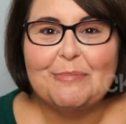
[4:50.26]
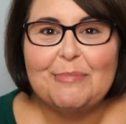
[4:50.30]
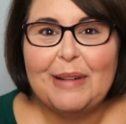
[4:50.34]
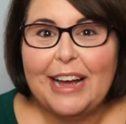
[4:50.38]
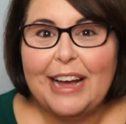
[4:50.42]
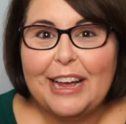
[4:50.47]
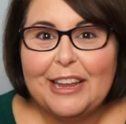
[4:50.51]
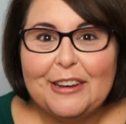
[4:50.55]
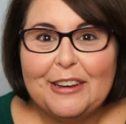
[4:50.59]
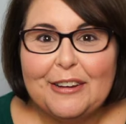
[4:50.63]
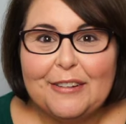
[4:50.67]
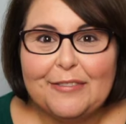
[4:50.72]

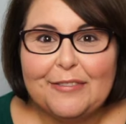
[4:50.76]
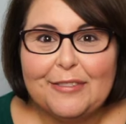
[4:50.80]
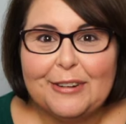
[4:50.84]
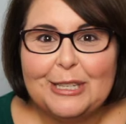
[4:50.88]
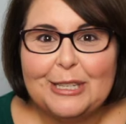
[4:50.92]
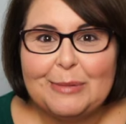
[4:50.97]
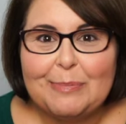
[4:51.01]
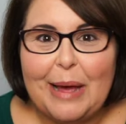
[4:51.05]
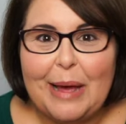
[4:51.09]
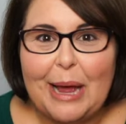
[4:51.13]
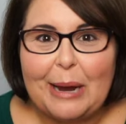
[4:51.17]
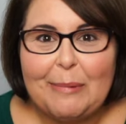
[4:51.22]
buying your
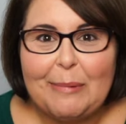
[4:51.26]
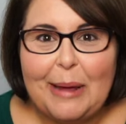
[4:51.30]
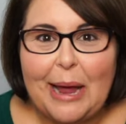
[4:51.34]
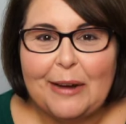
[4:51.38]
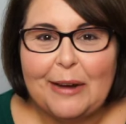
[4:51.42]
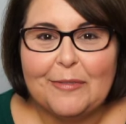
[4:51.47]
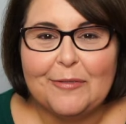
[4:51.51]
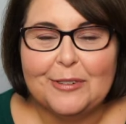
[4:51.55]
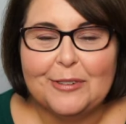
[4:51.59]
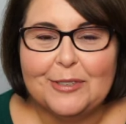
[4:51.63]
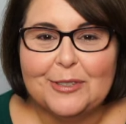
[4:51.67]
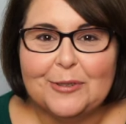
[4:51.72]
first
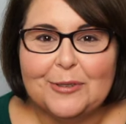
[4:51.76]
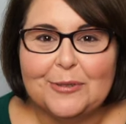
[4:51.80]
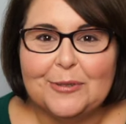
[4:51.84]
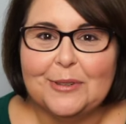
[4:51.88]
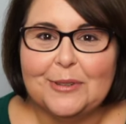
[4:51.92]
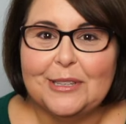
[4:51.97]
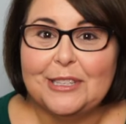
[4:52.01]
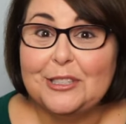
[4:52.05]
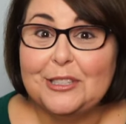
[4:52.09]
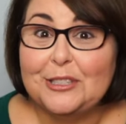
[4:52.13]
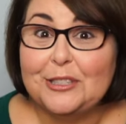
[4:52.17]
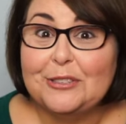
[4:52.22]
backpack for
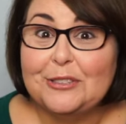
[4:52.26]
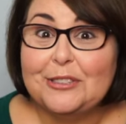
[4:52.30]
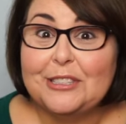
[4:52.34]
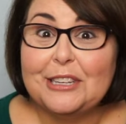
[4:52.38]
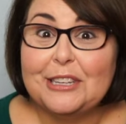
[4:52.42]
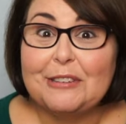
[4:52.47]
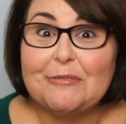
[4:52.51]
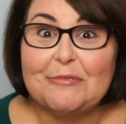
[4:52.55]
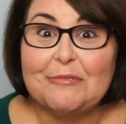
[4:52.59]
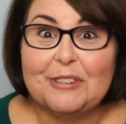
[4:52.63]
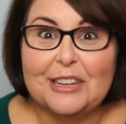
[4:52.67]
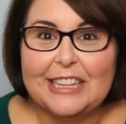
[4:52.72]
school is
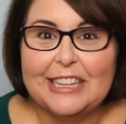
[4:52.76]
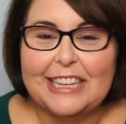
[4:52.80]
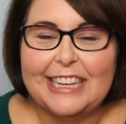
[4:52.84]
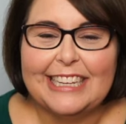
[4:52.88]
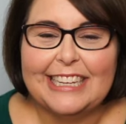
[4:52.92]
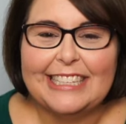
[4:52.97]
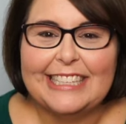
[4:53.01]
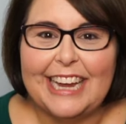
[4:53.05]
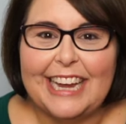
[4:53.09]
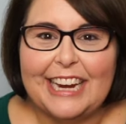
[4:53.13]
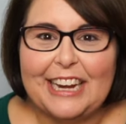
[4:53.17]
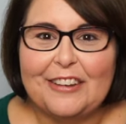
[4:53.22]
usually really
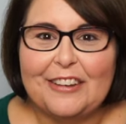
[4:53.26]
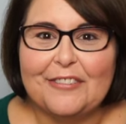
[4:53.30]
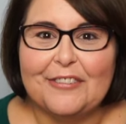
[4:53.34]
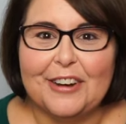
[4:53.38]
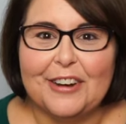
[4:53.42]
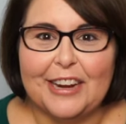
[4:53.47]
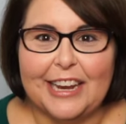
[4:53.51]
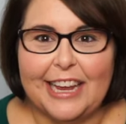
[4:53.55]
exciting for